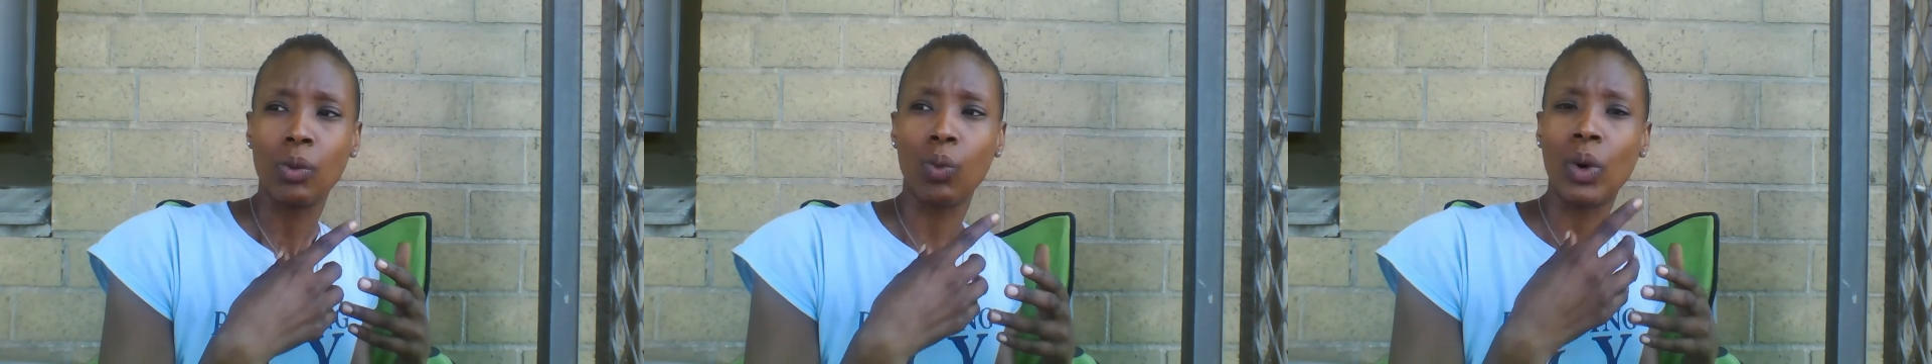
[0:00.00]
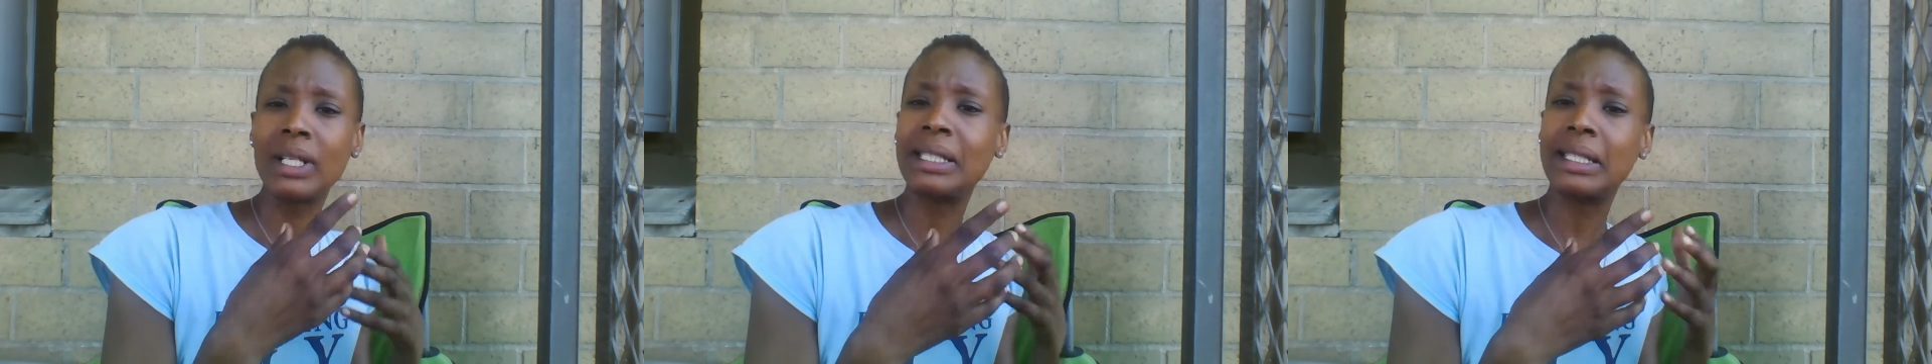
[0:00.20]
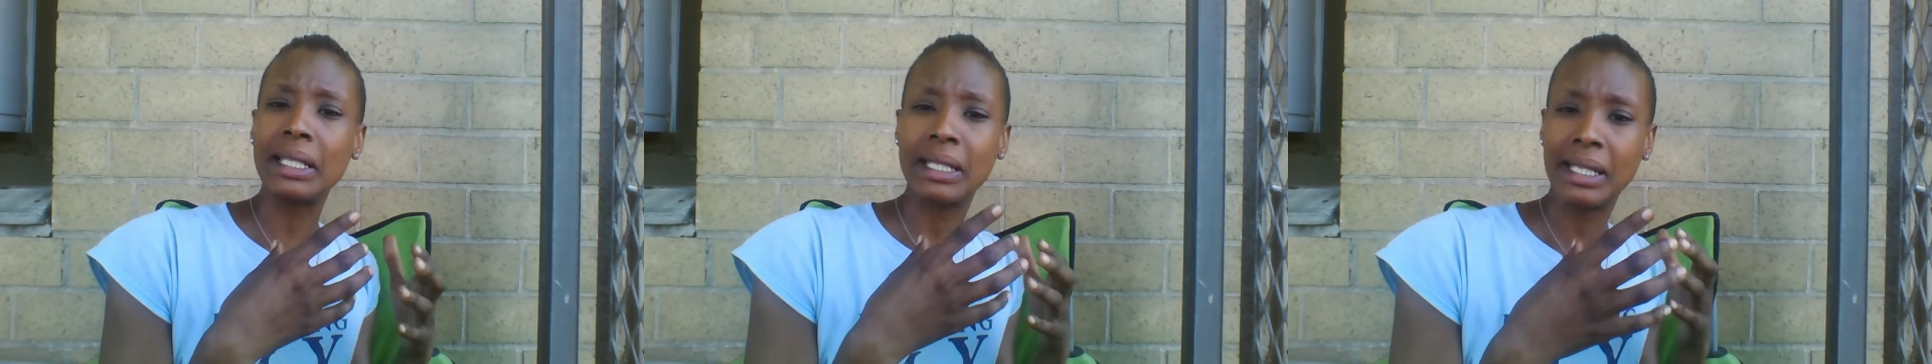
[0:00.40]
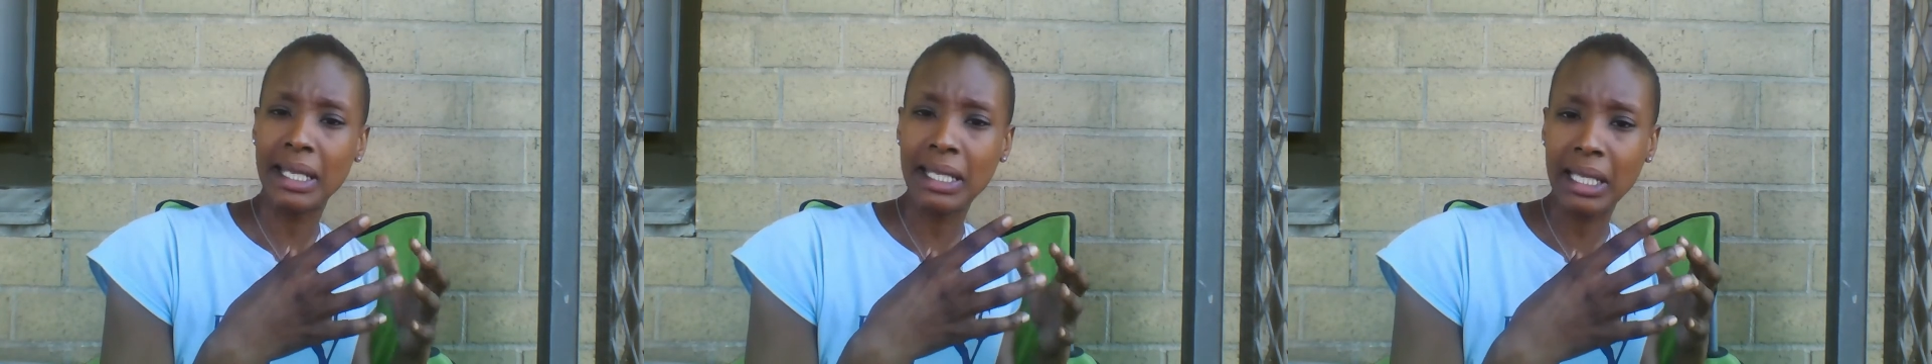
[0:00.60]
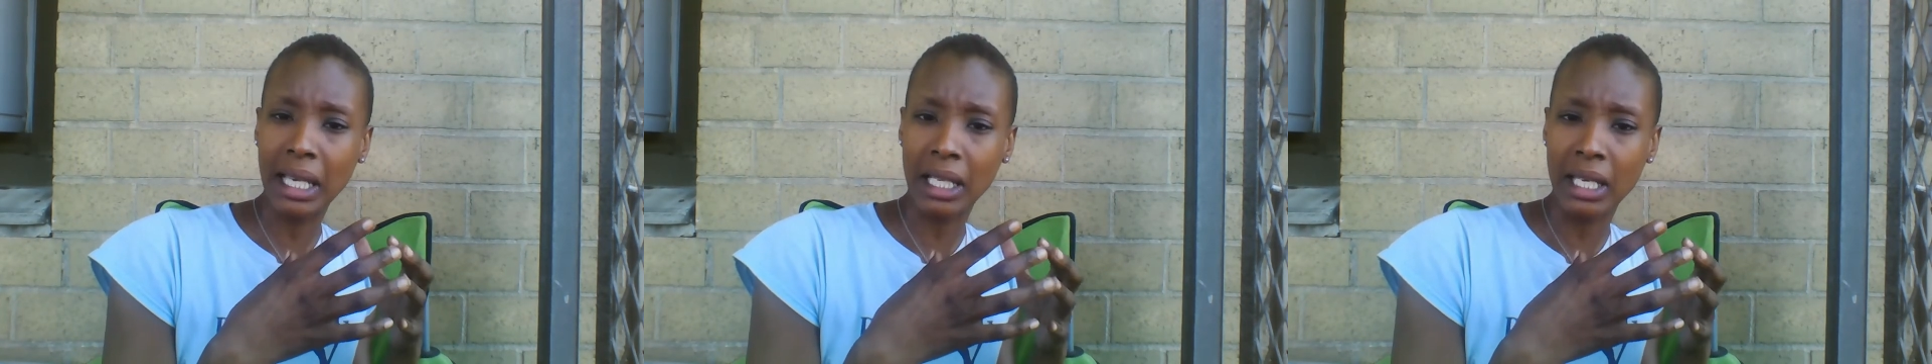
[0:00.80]
what's the
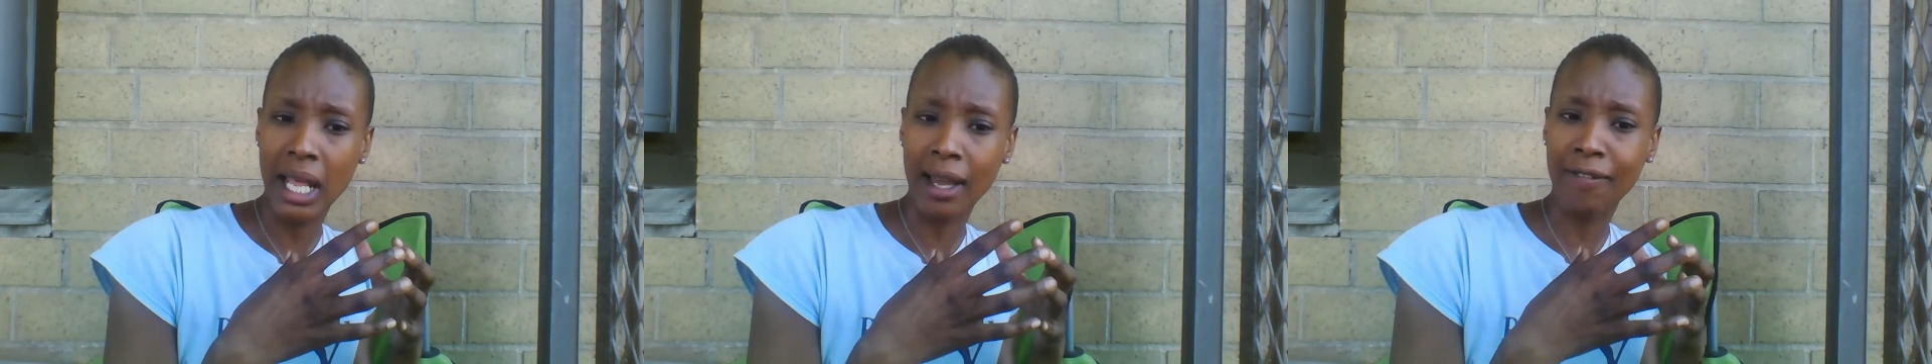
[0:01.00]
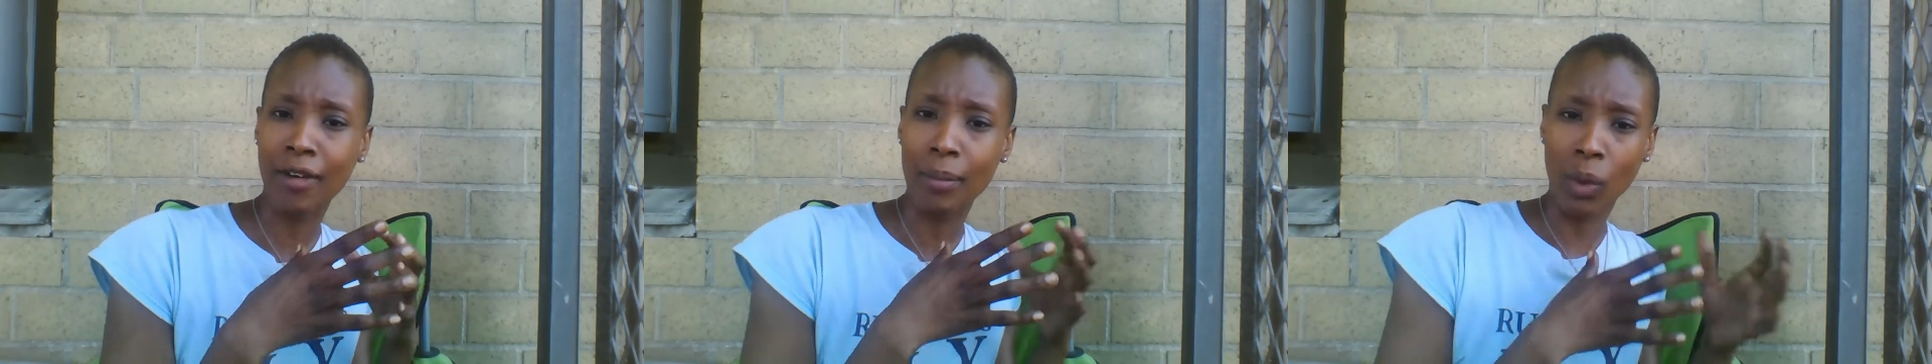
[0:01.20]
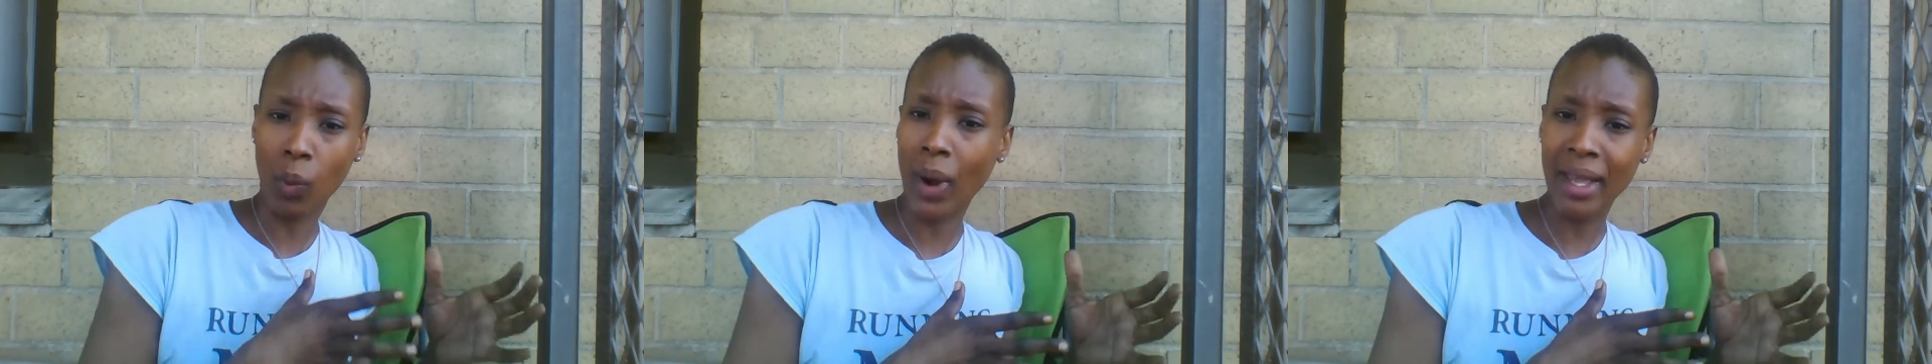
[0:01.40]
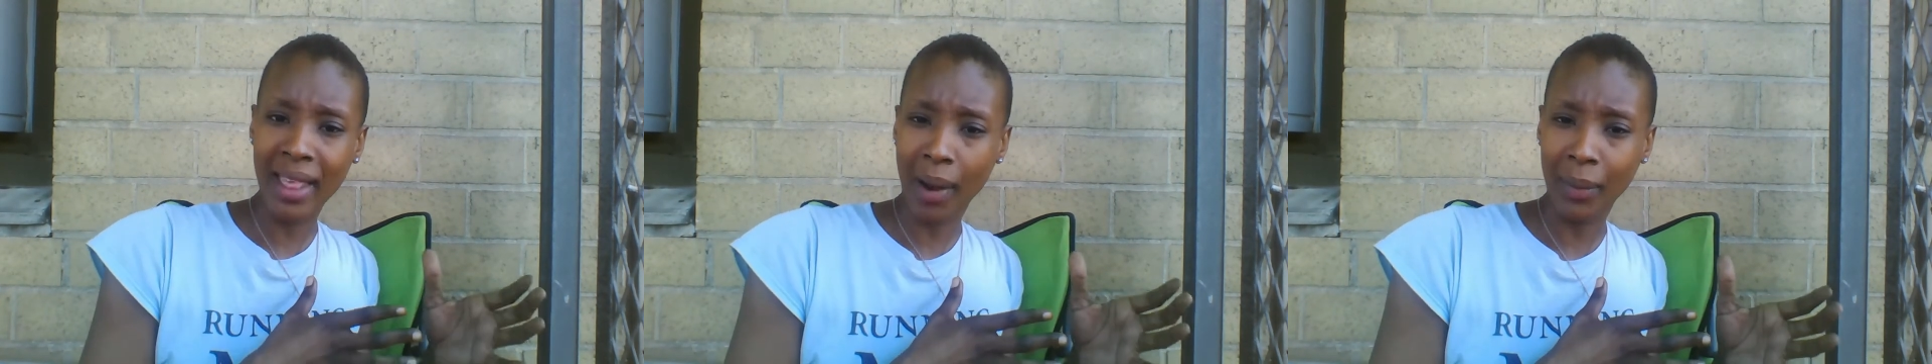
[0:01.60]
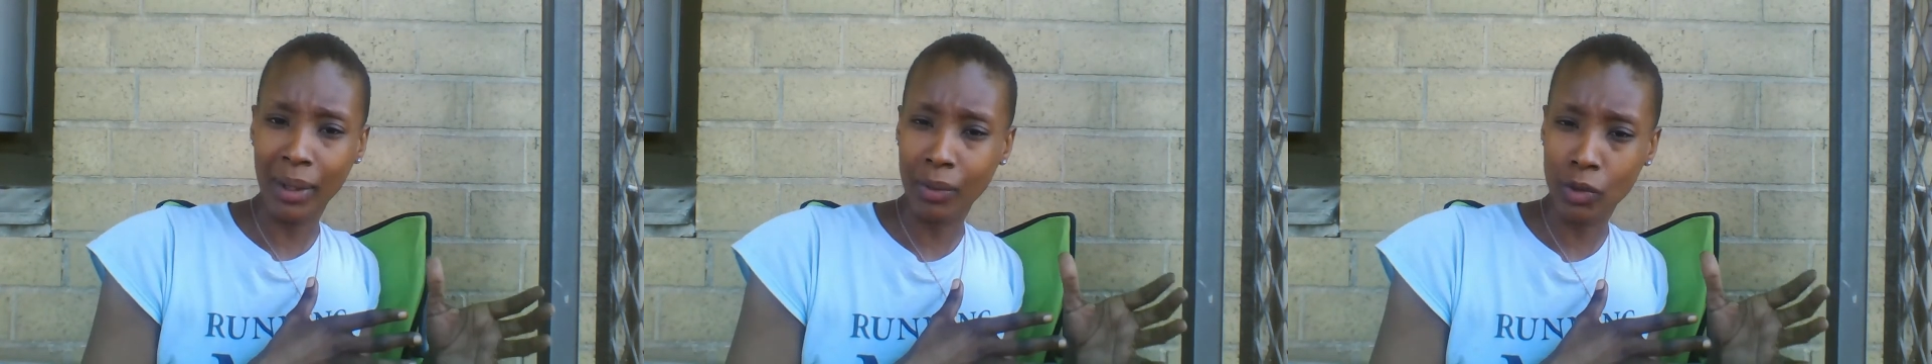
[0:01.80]
disconnect from the way
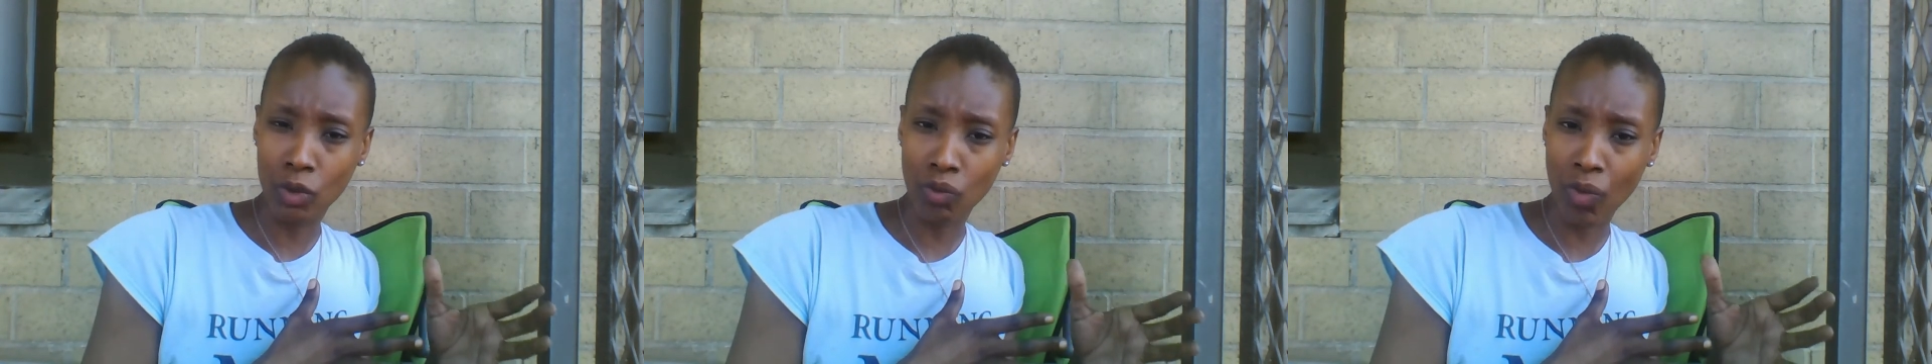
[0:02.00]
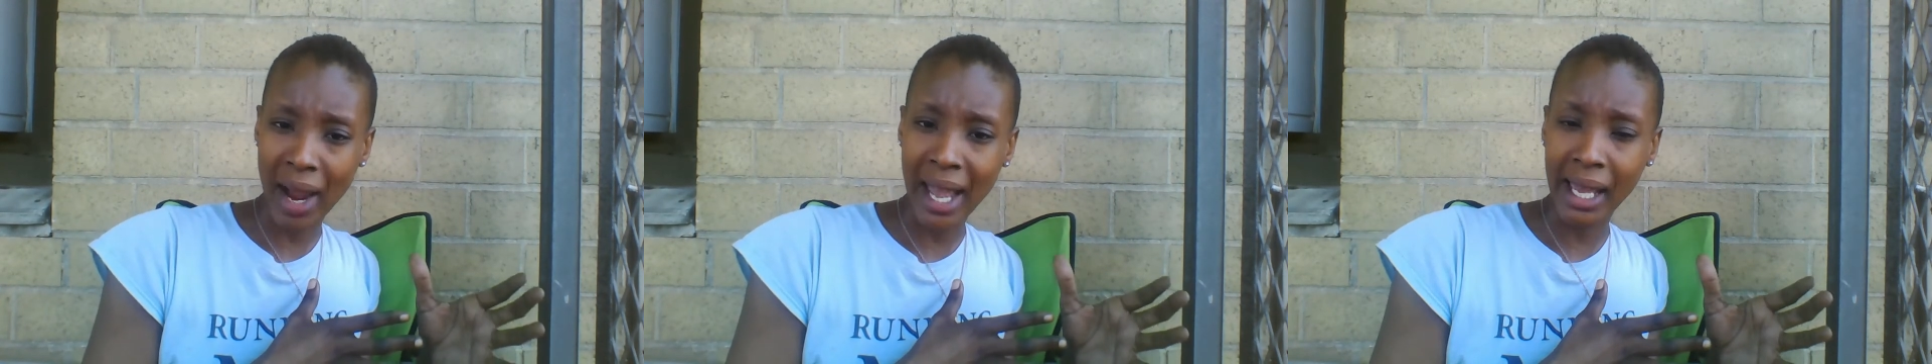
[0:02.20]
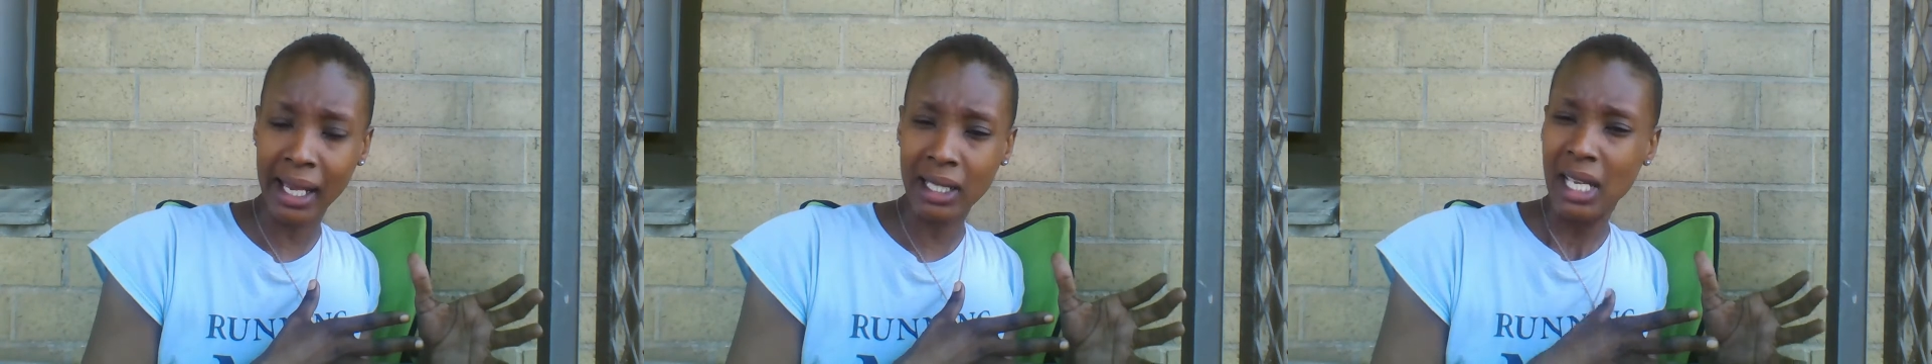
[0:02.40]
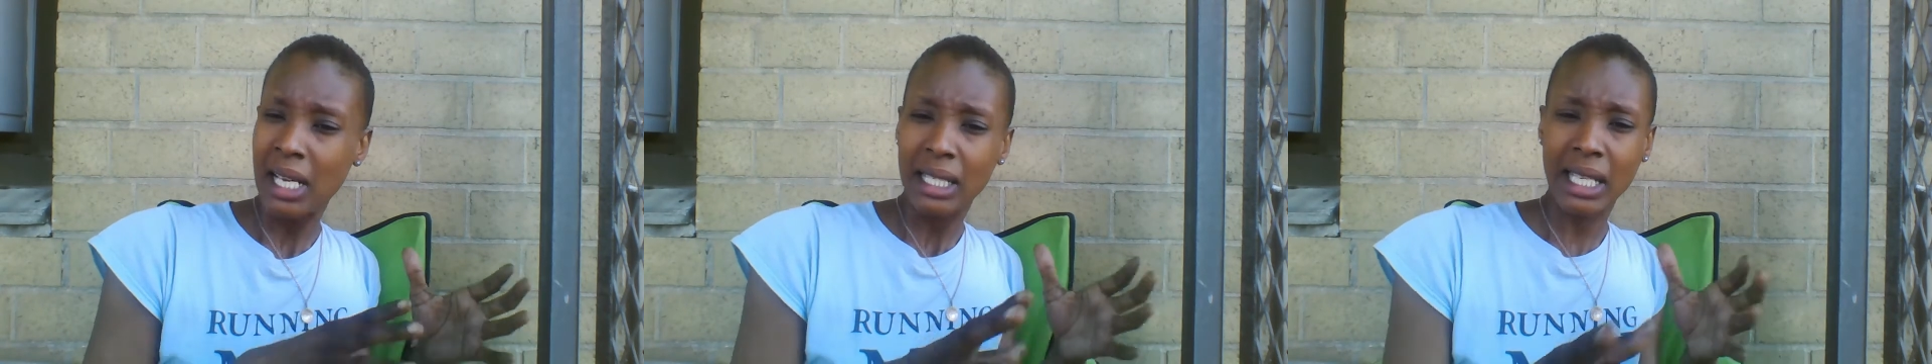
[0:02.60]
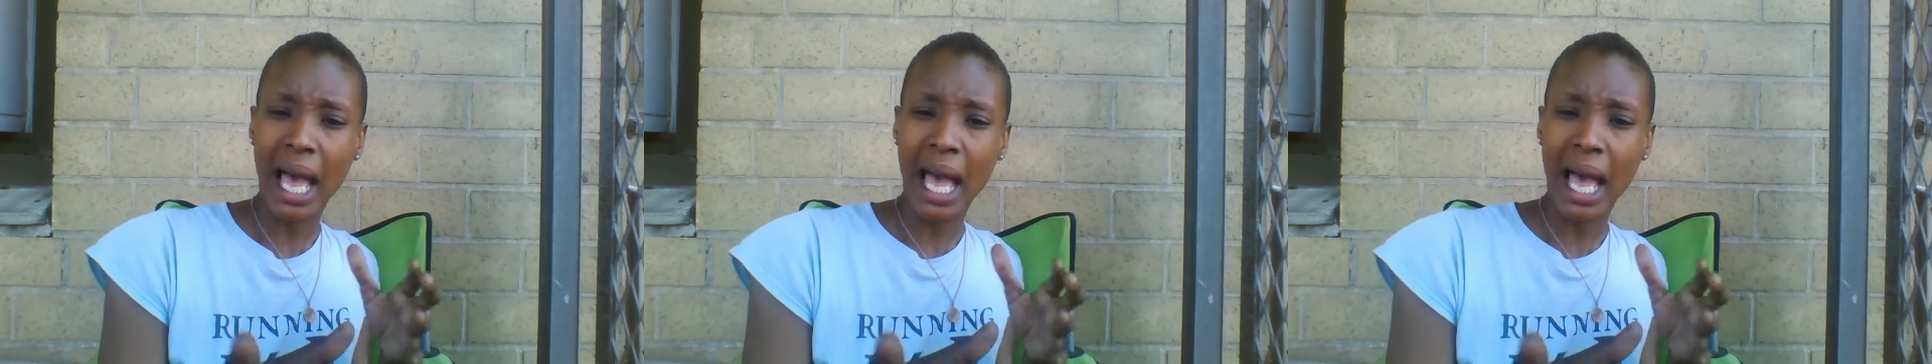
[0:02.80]
that we was raised